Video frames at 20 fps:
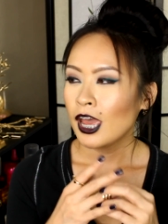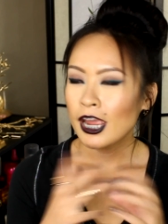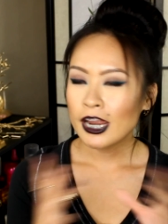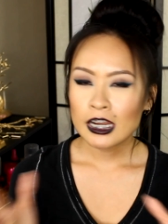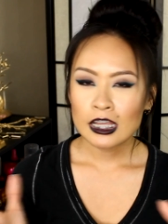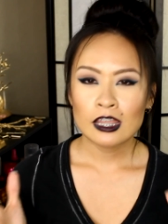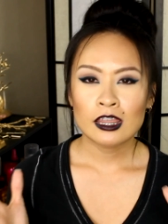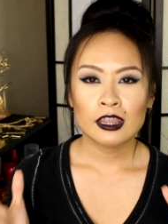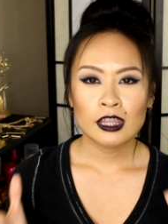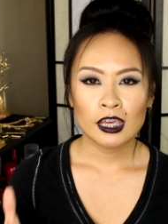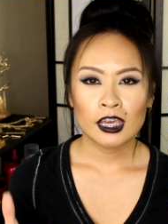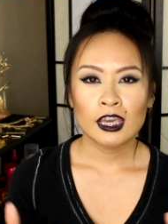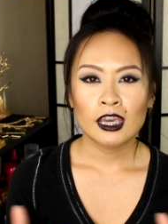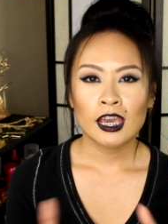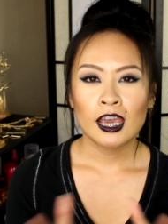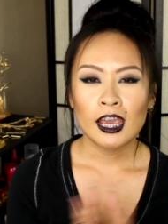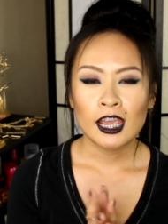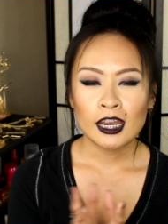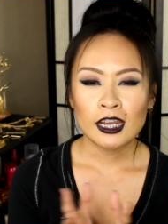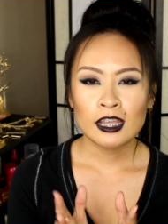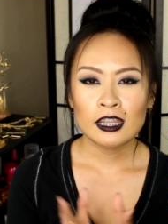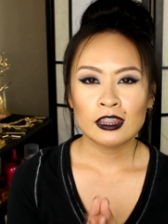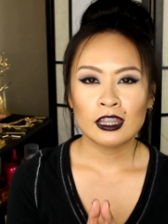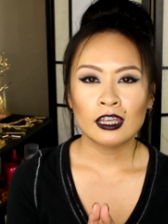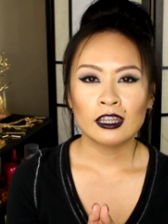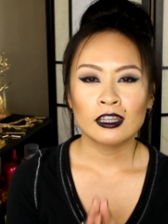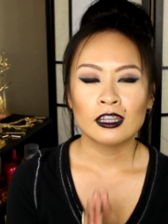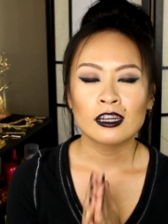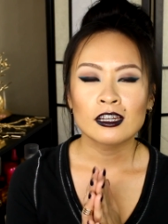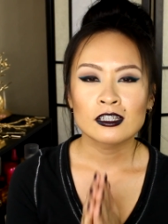anything,
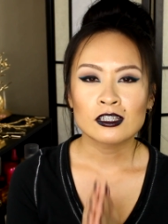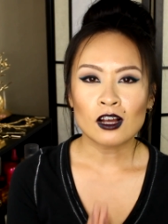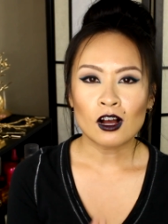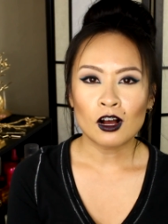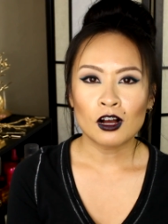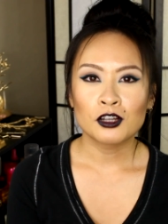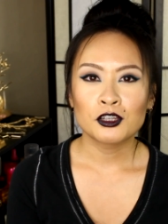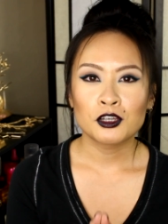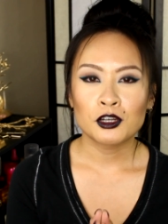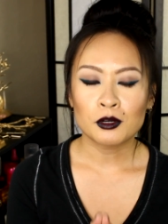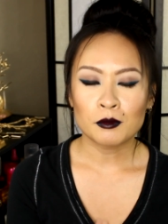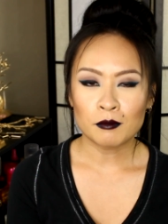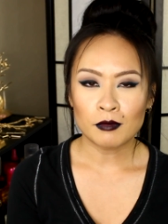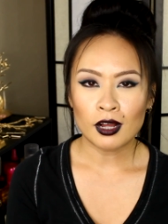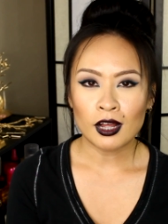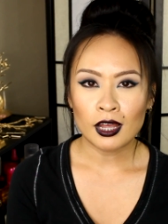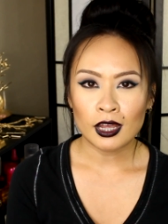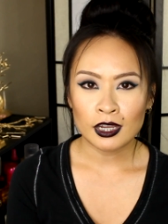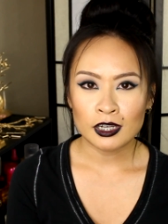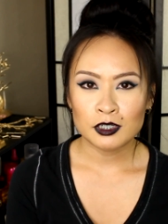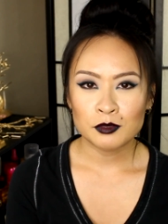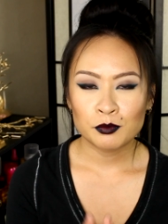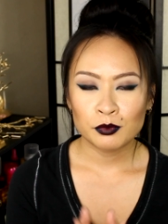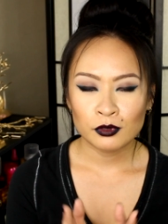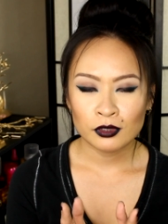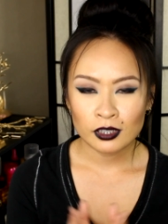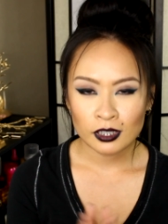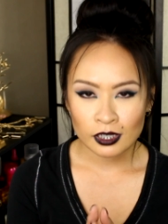anything that is on your mind,